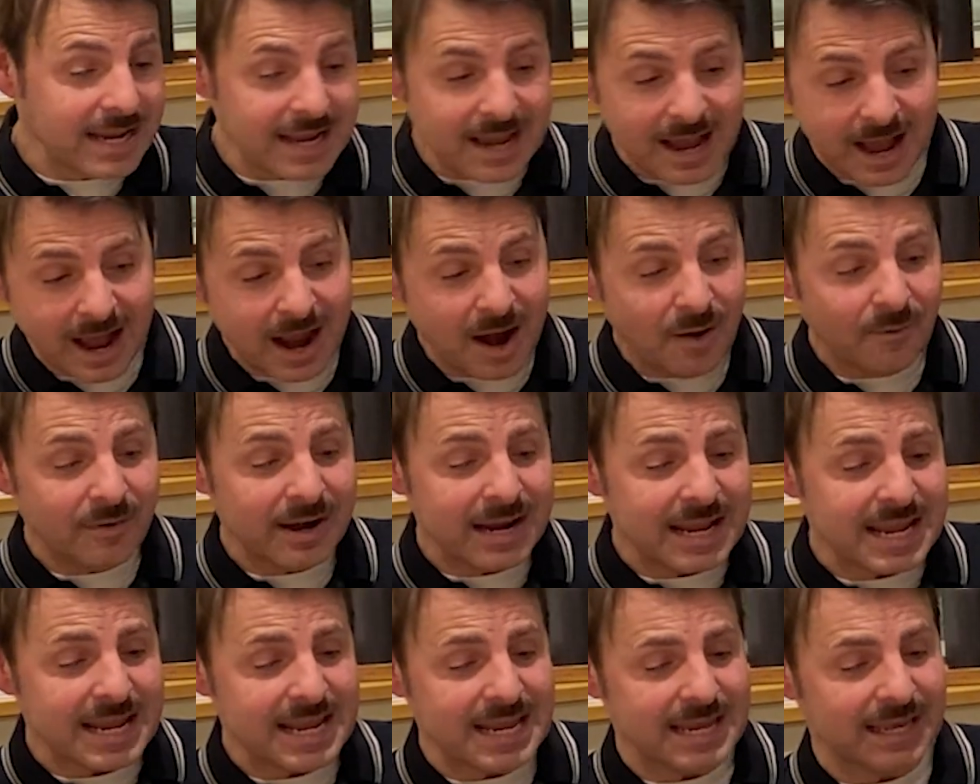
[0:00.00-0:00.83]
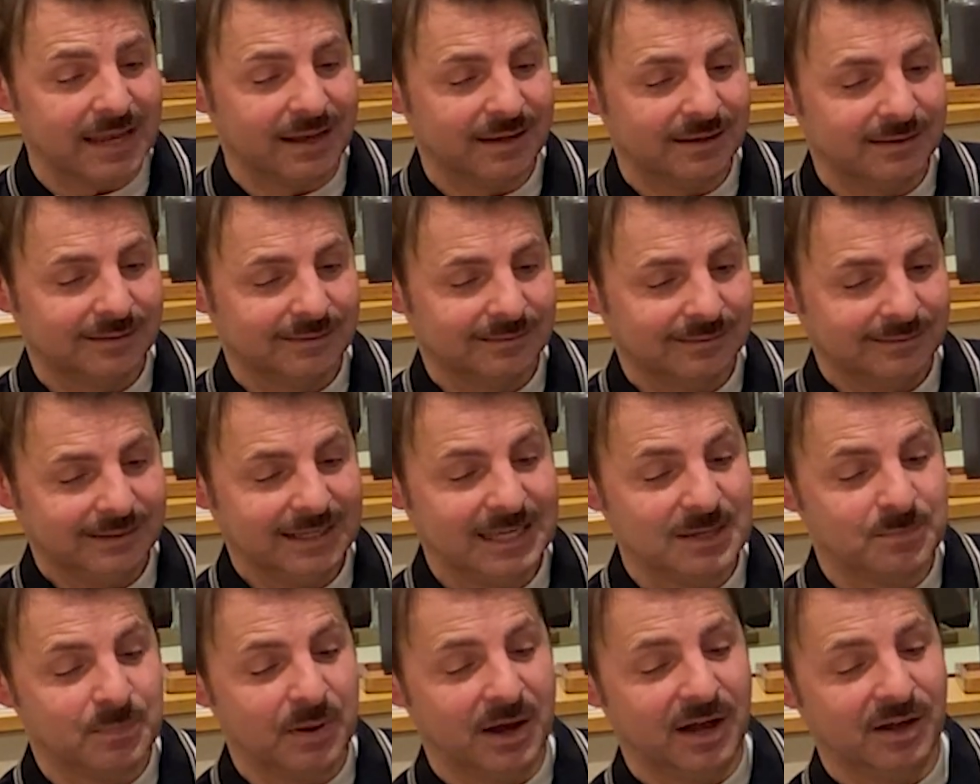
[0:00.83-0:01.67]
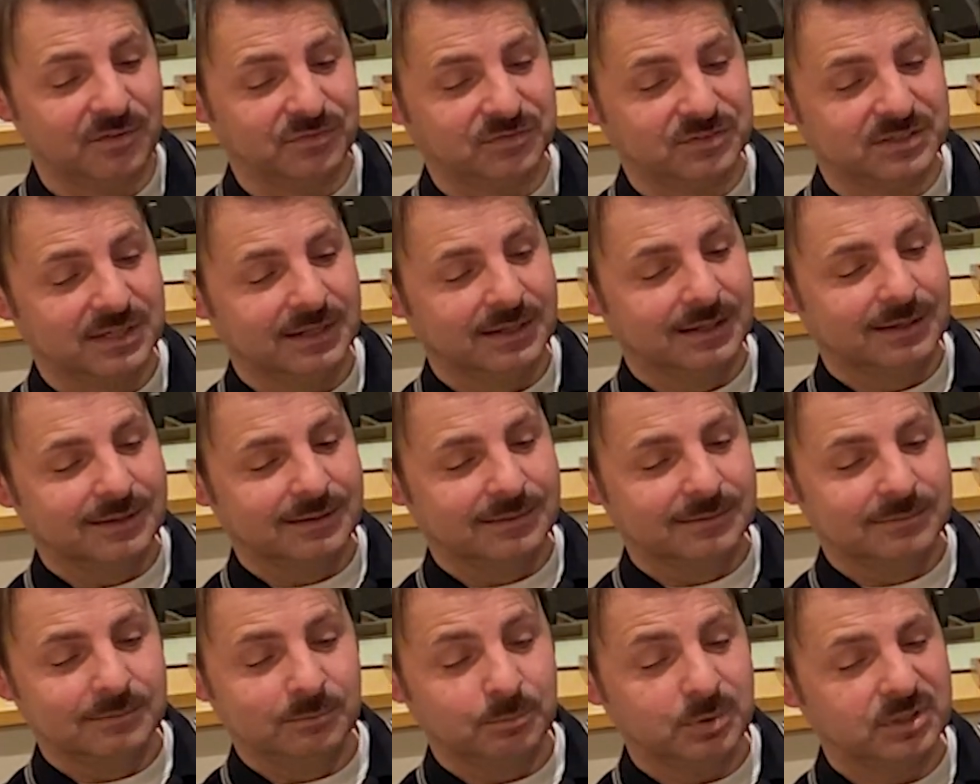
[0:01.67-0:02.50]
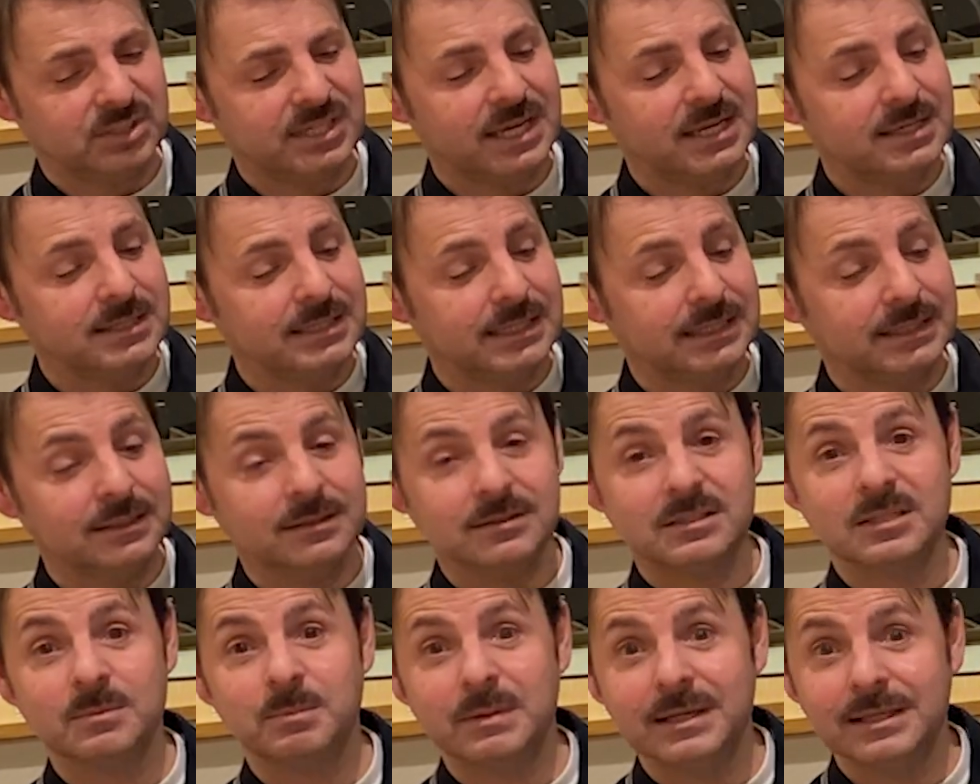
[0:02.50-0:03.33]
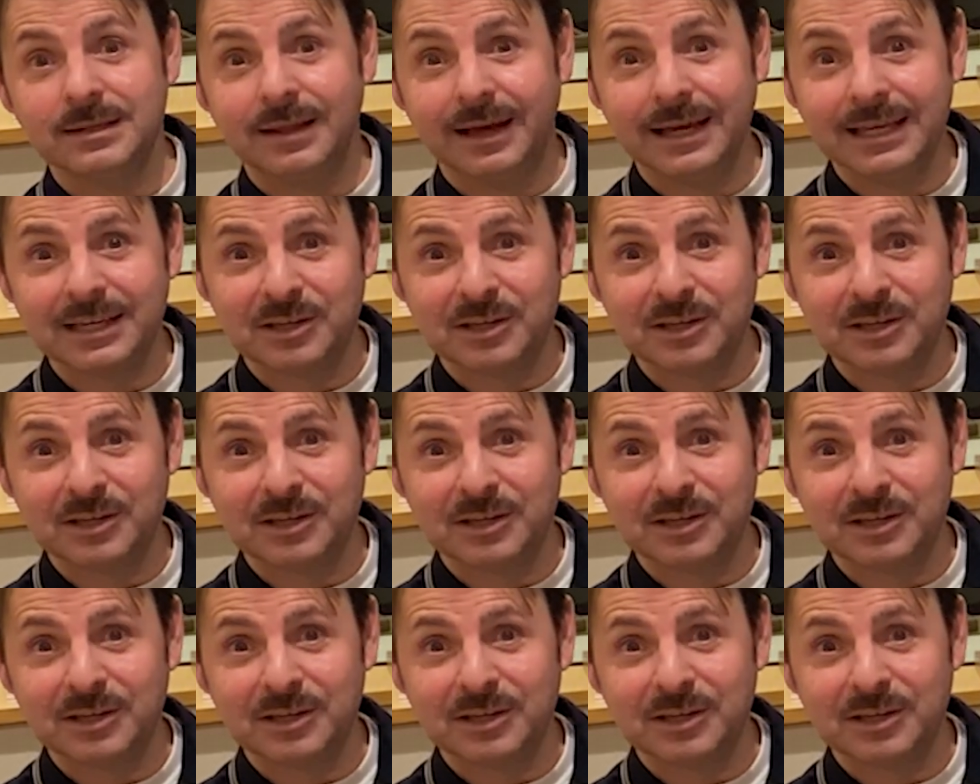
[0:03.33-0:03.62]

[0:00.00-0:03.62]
hurry," he puffed, pretending to be like